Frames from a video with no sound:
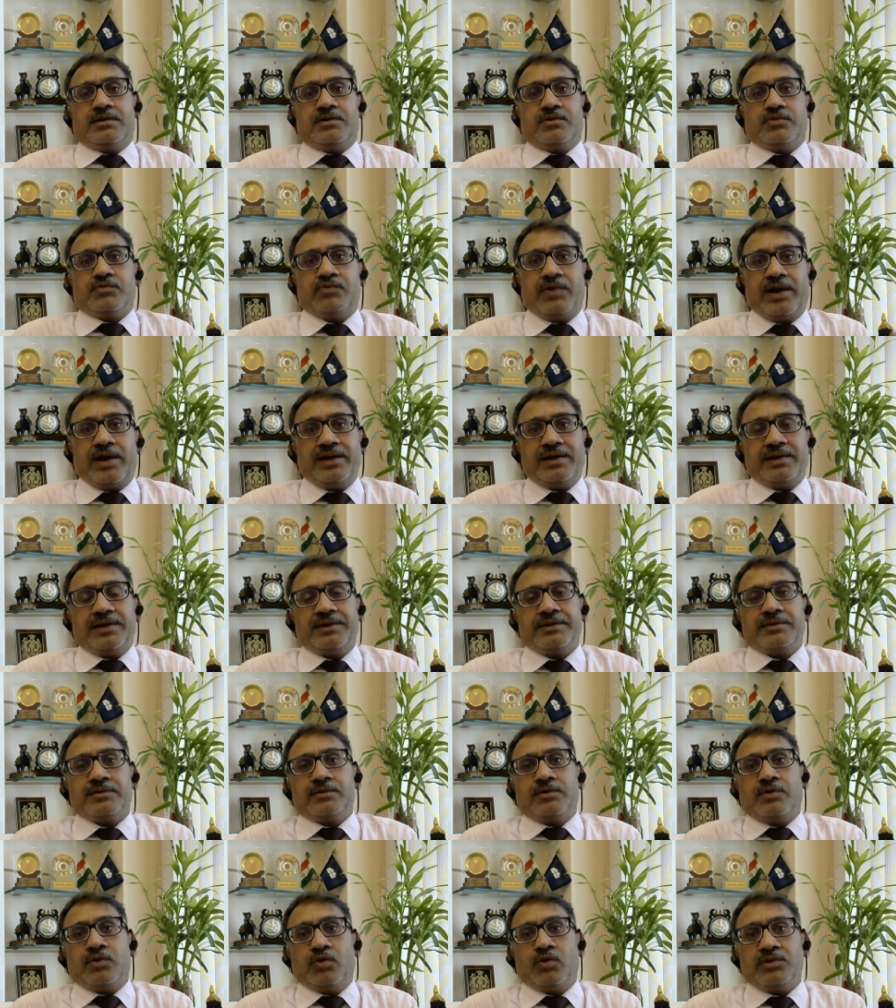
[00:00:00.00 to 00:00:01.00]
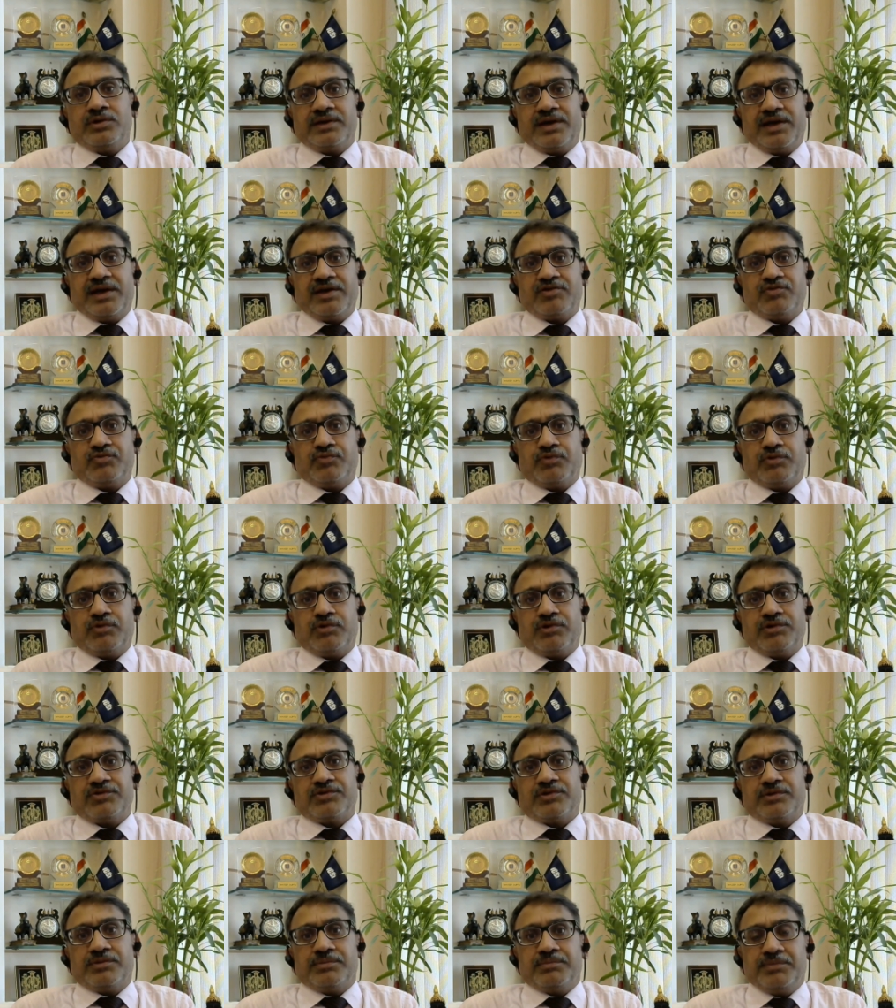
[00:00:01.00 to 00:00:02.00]
While in non-cash frauds
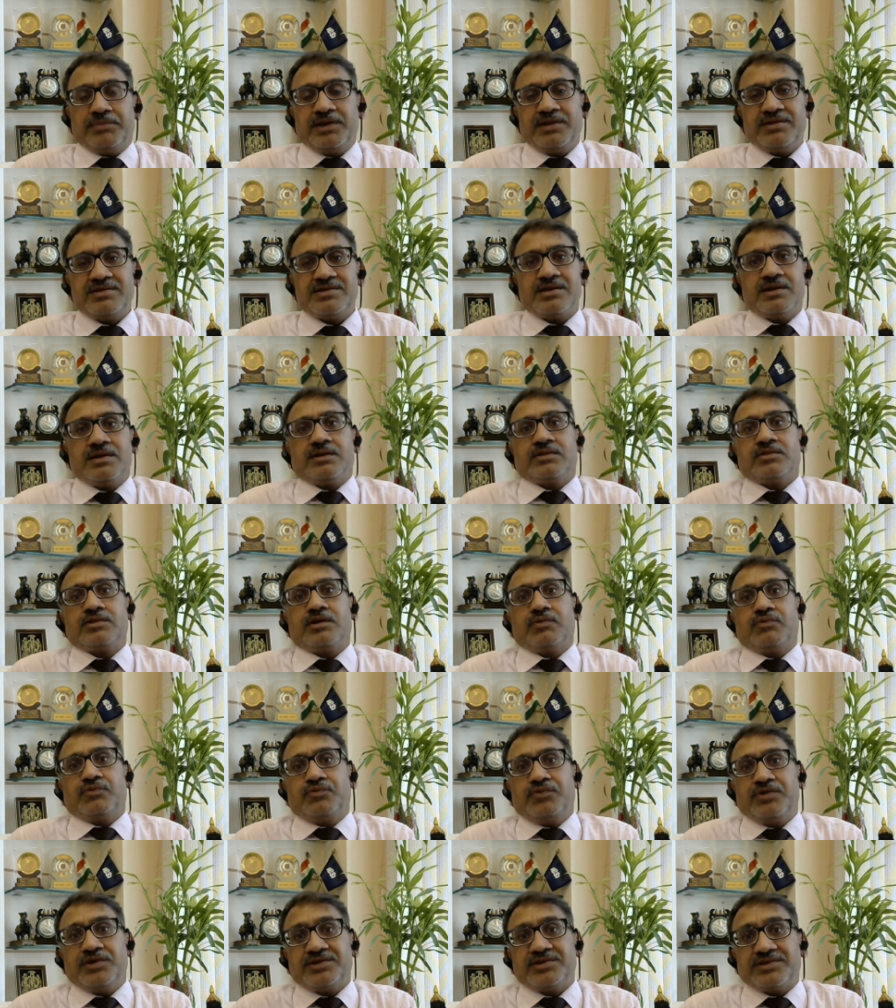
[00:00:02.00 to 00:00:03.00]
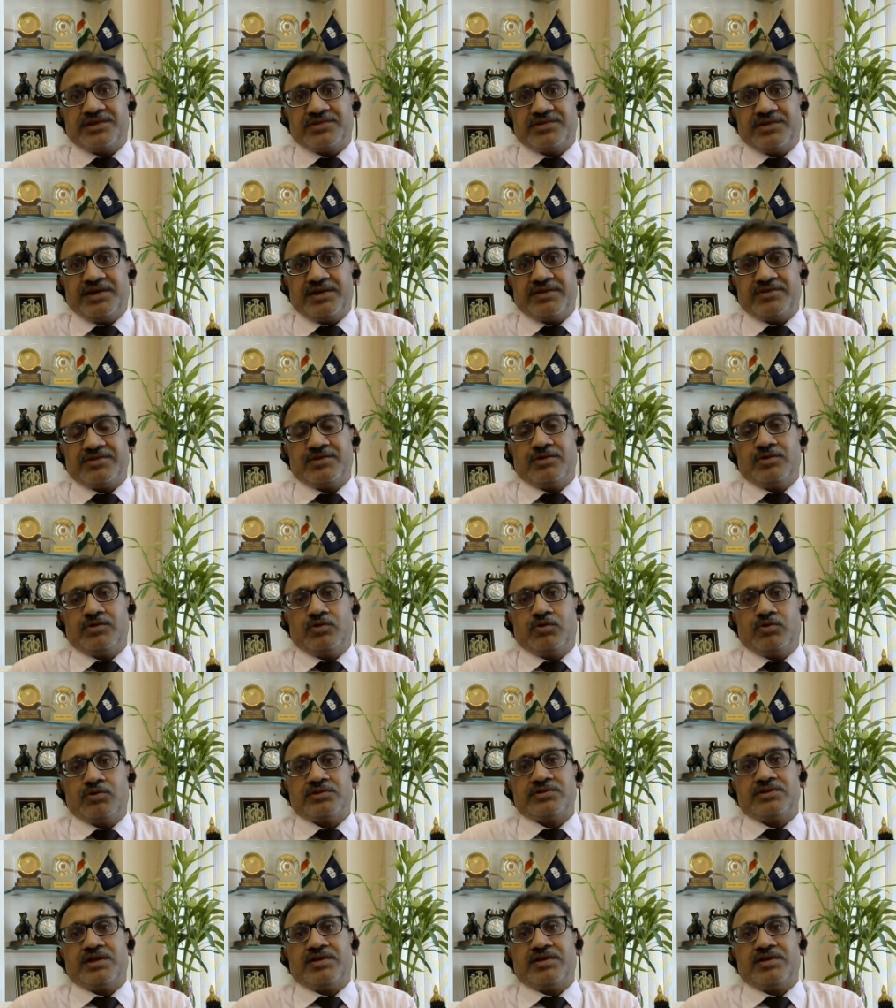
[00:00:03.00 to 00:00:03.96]
means the fixed assets or the